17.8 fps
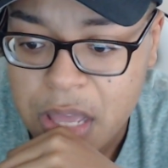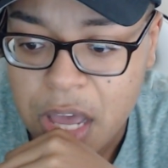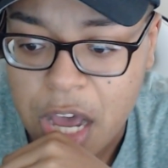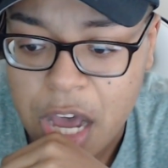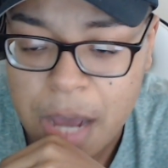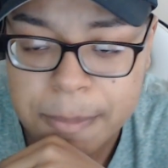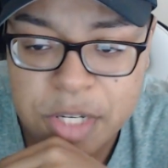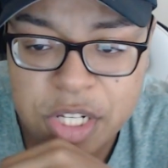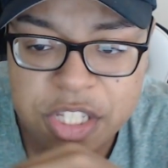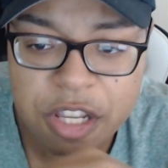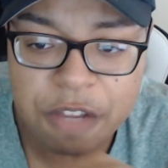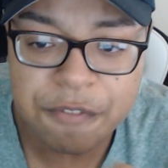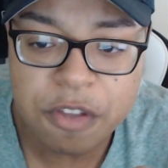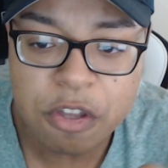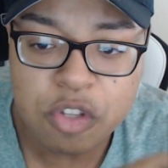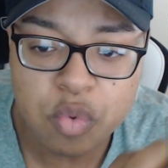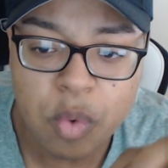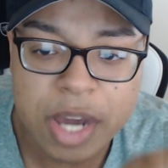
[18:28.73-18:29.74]
I'm just
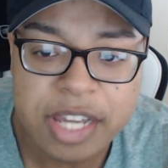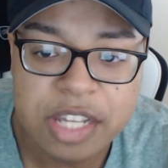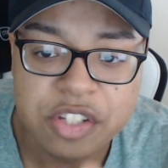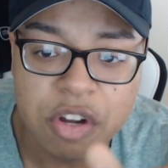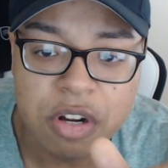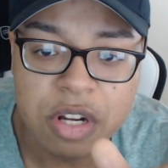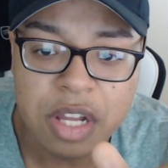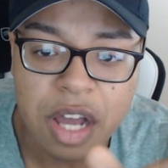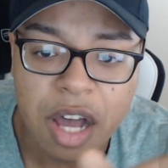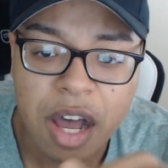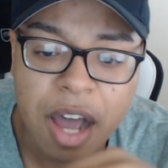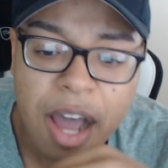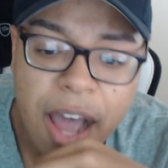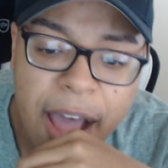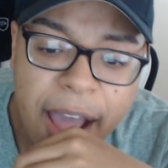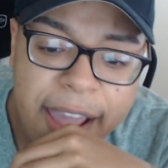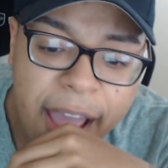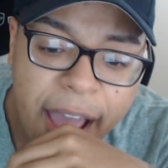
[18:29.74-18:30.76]
confused why he started.
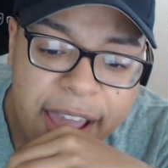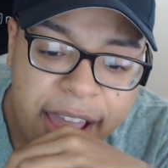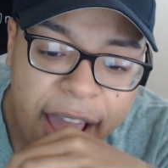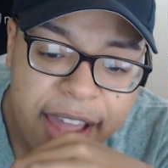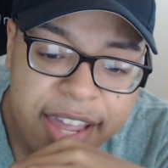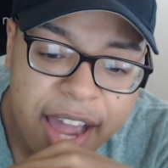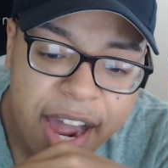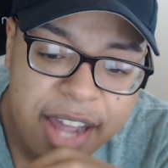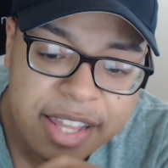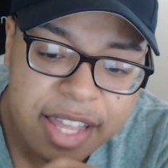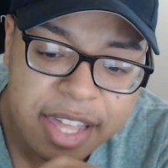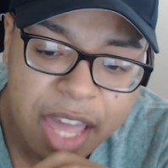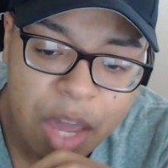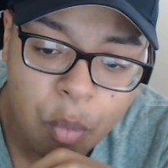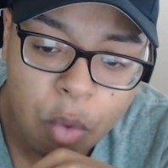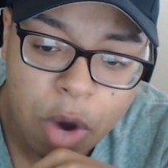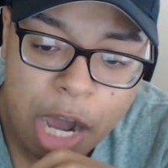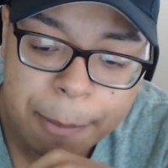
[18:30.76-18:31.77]
I kind of
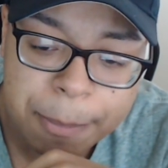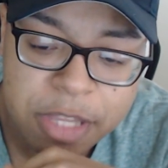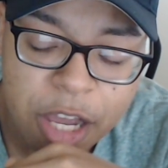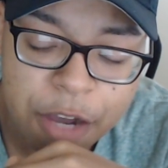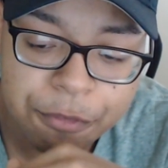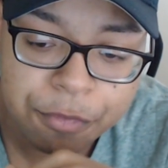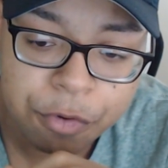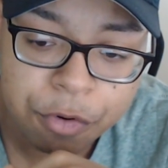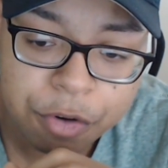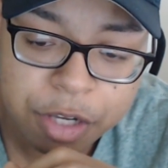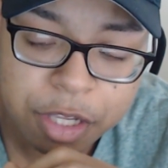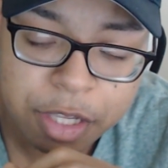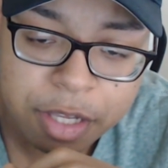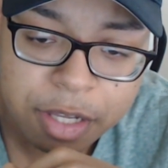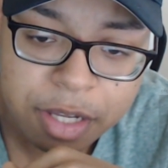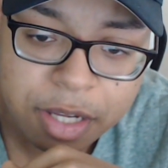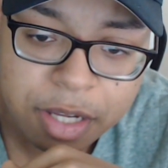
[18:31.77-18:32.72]
get why, but not fully.